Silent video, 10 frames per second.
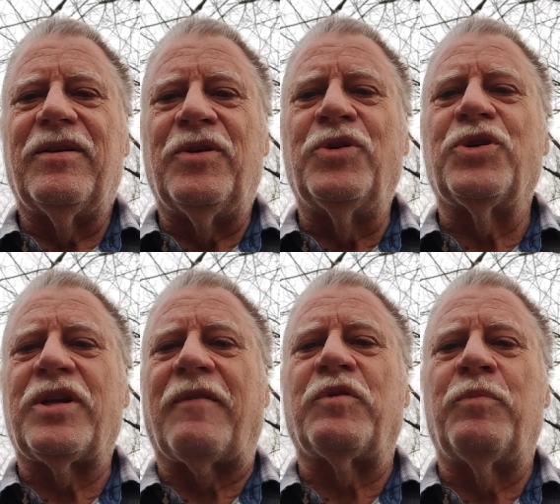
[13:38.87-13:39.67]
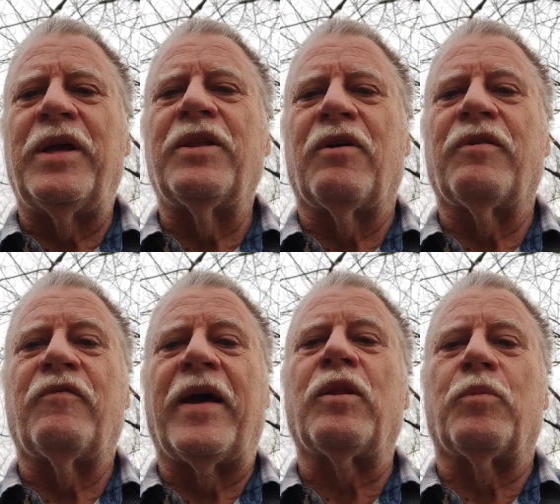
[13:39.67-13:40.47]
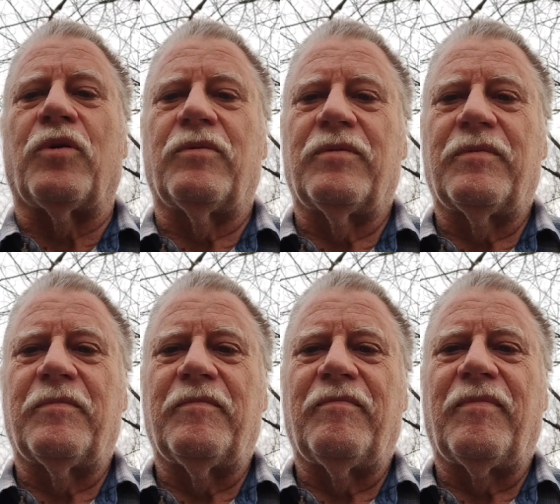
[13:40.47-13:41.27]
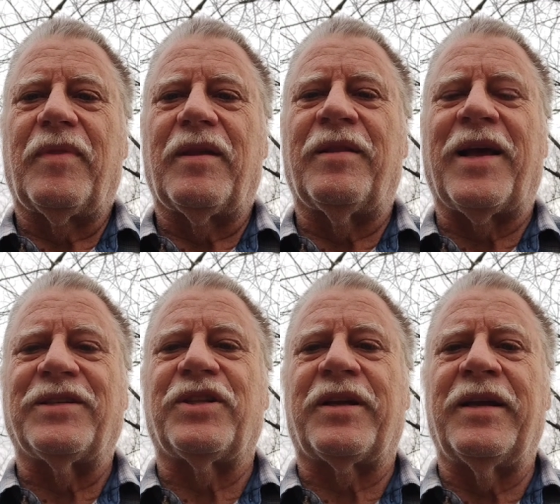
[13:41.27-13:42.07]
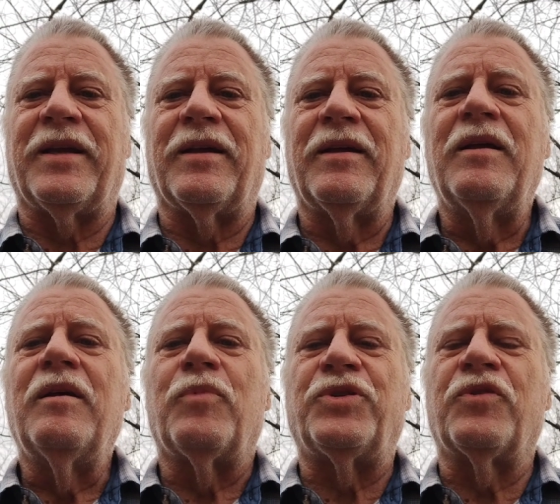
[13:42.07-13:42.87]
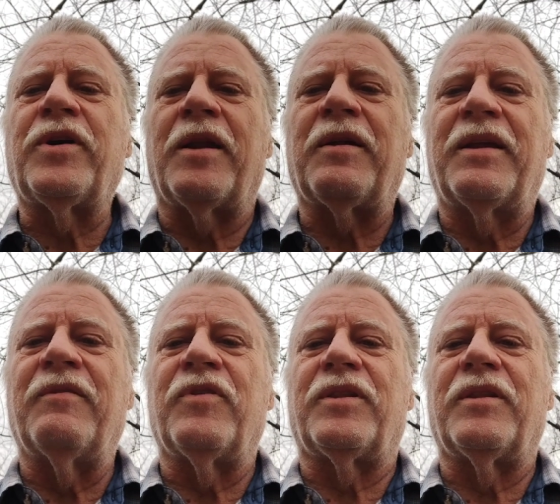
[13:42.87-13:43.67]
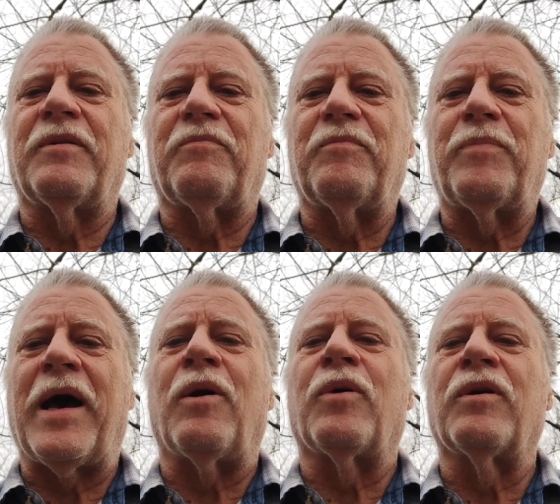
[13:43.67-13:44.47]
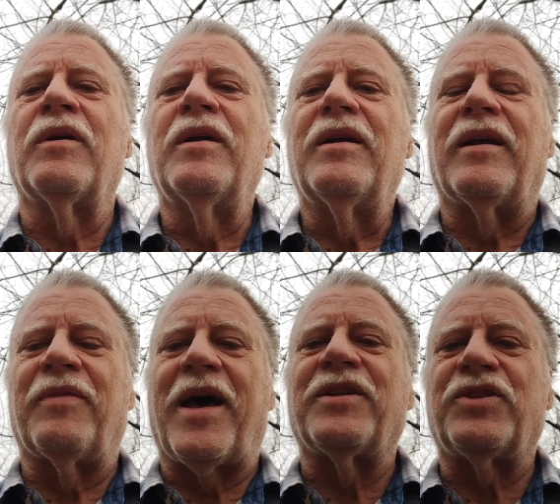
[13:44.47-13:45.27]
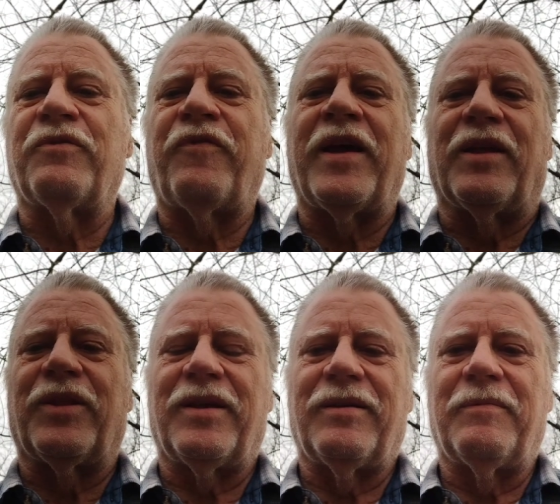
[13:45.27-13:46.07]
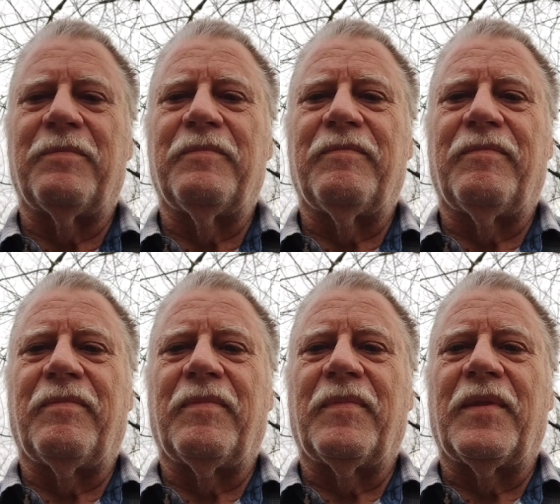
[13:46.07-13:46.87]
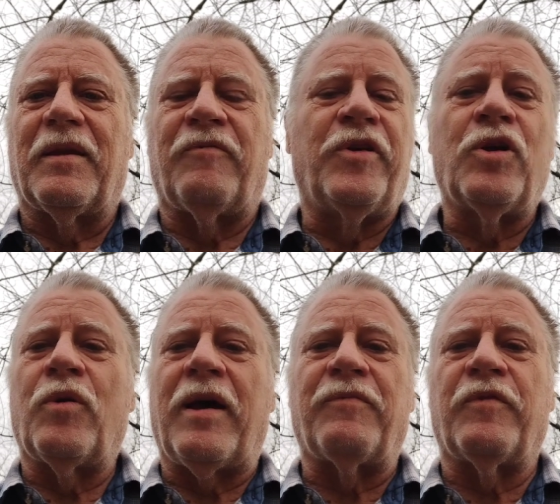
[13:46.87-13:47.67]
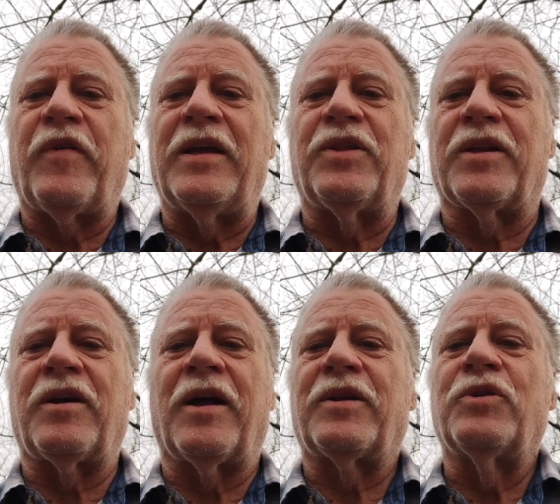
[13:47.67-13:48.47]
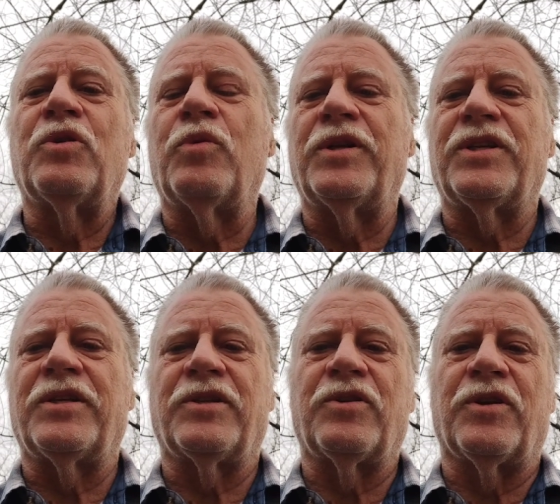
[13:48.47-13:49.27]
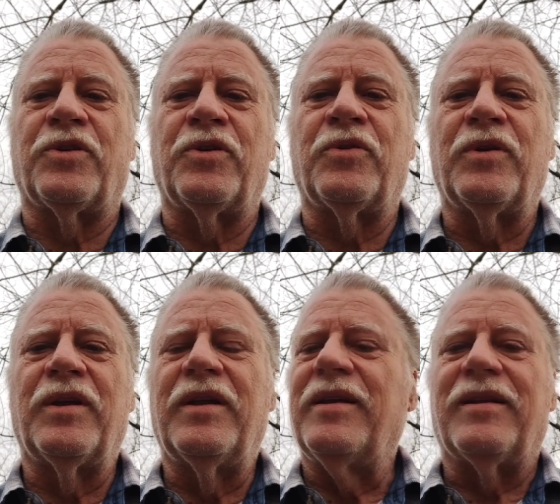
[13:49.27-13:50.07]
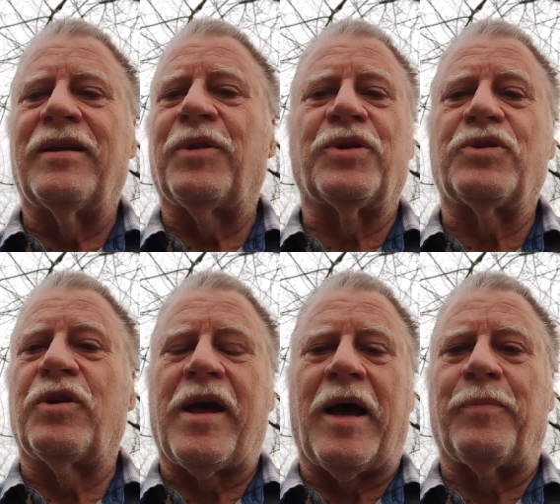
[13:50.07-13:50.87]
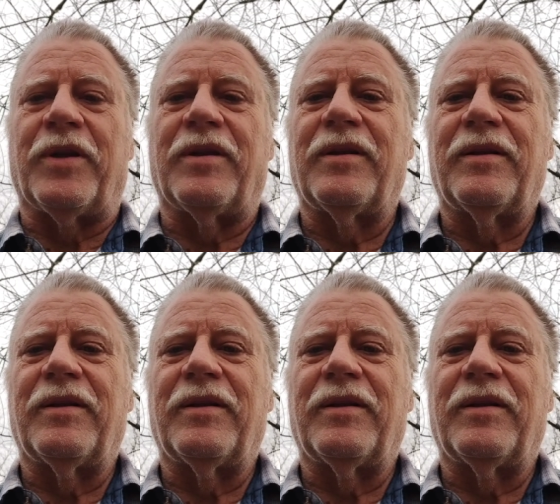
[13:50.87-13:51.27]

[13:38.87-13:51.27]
You just have to be there and available. And that's the key. But you've got to give it the power, and that is the faith. If you don't have the faith that God can do what He says He's going to do, nothing's going to happen